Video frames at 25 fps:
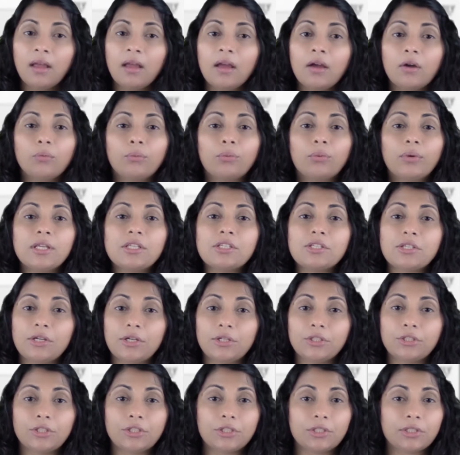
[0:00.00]

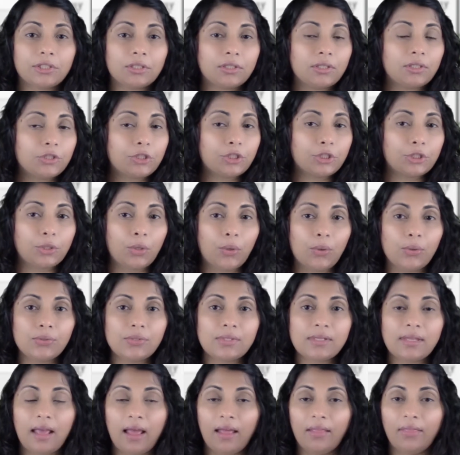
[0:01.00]
Research
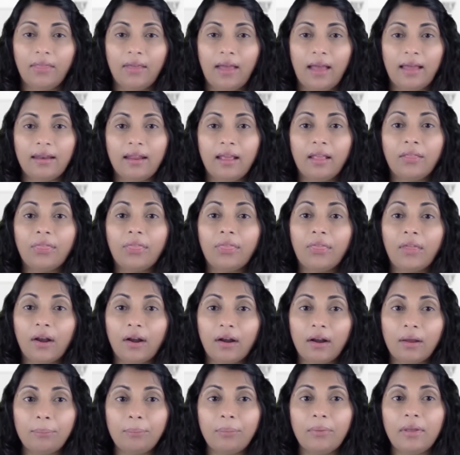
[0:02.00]
shows that
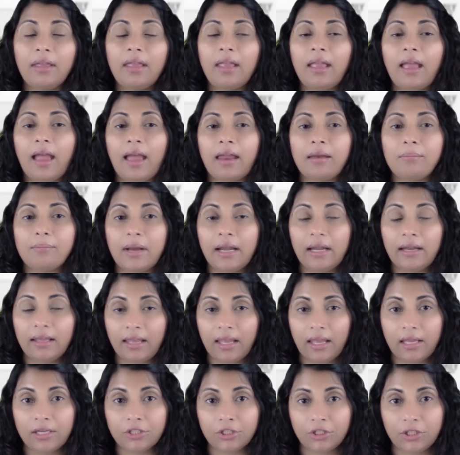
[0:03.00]
therapy and
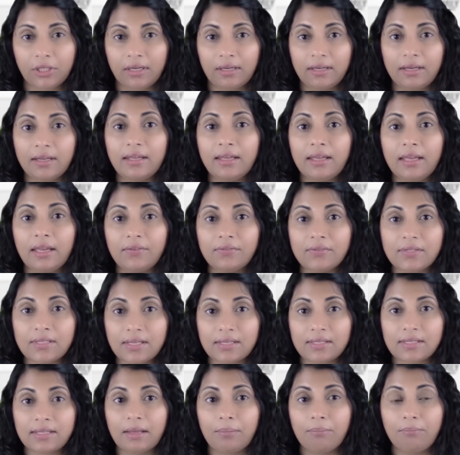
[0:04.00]
medication gives
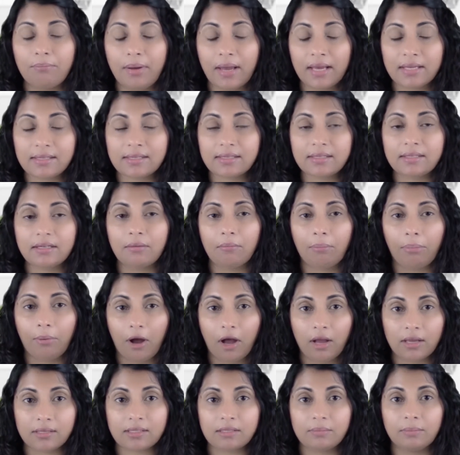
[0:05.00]
us the best
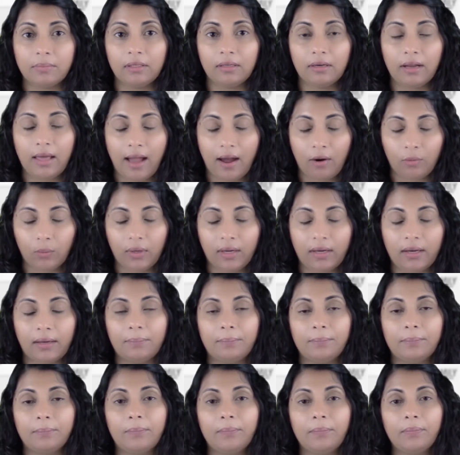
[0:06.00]
possible
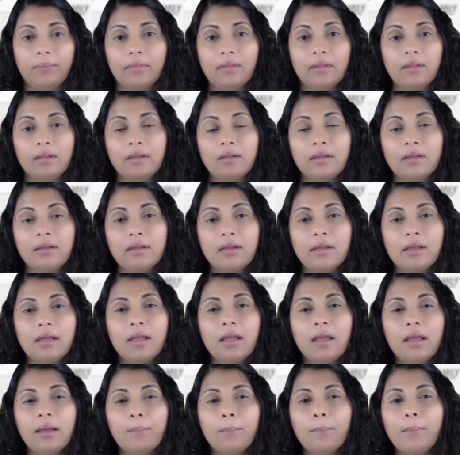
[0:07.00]
outcome.
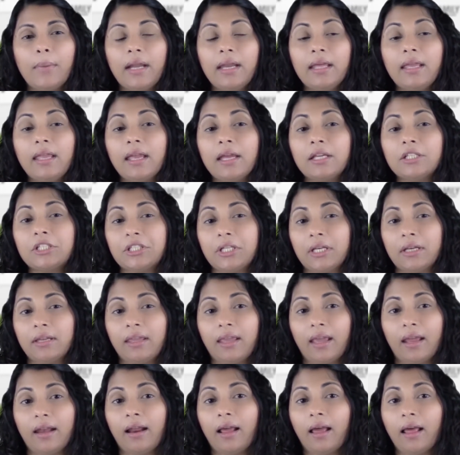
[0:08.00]
Medication
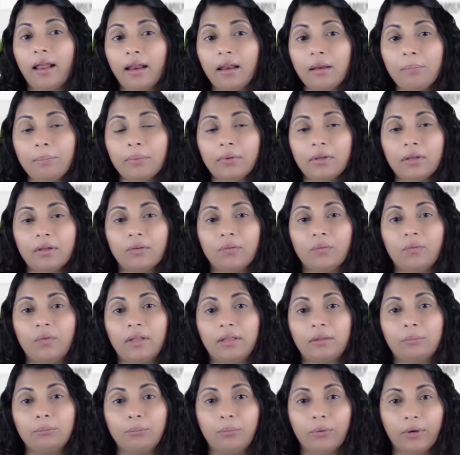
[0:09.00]
can help
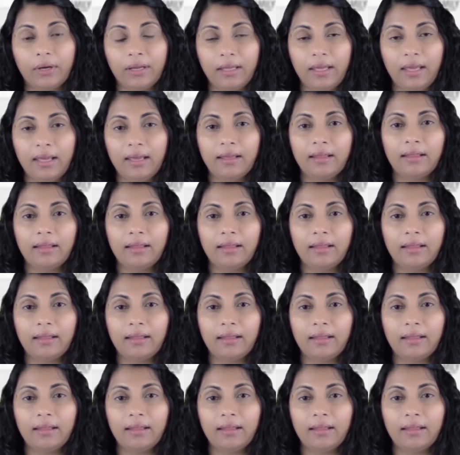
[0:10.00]
with bringing